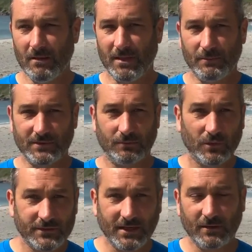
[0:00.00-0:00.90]
people said,
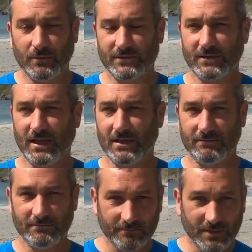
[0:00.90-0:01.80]
what's that, and
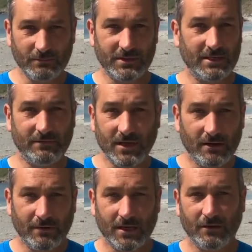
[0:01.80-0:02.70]
people didn't even know
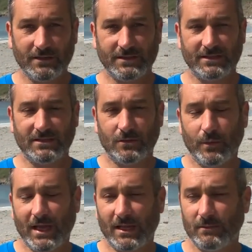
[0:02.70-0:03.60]
a red kite existed, or
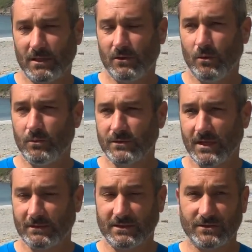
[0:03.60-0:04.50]
we had them in Cornwall, so
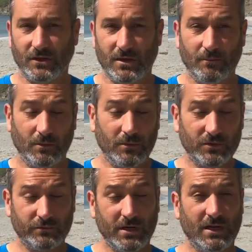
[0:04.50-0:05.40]
that was exciting. But what
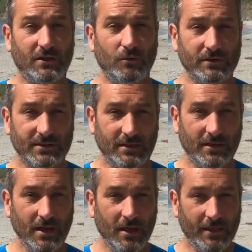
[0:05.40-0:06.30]
was really cool is then
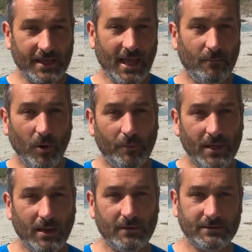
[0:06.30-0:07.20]
they kept
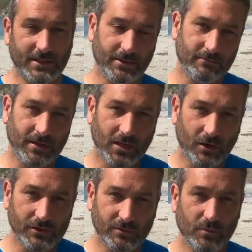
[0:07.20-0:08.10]
popping up as the red
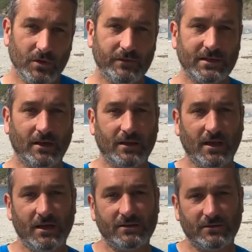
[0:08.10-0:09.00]
kites were moving down the
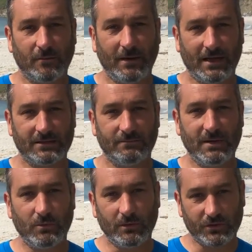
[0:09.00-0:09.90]
coast in our patch, so
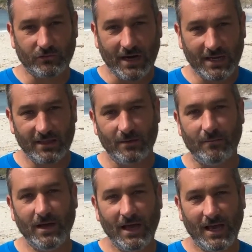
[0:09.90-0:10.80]
people were tracking them
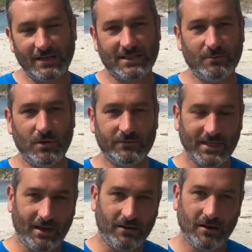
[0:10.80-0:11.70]
as they moved
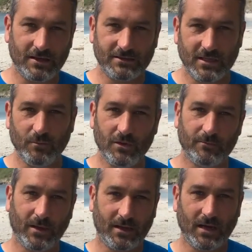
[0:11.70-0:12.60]
down and as they
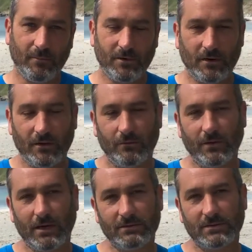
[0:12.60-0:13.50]
moved back up, and I thought
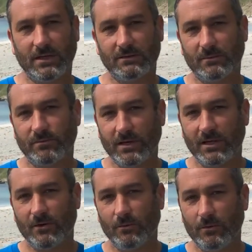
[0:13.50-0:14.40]
that was a pretty
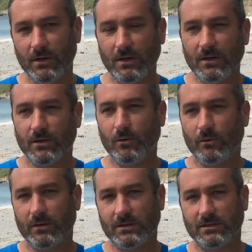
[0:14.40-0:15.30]
cool
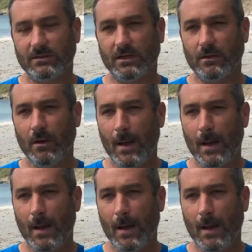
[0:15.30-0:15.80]
thing to do.